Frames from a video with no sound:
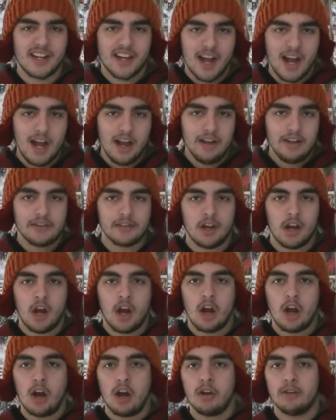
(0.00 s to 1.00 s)
guys.
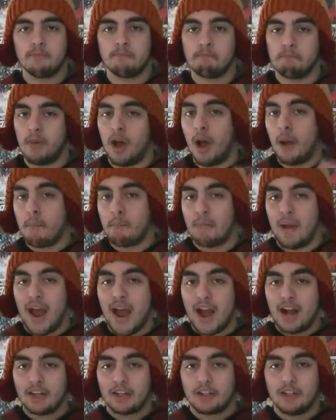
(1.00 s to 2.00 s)
I'm
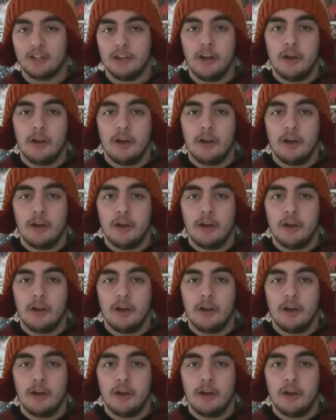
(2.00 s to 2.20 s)
back.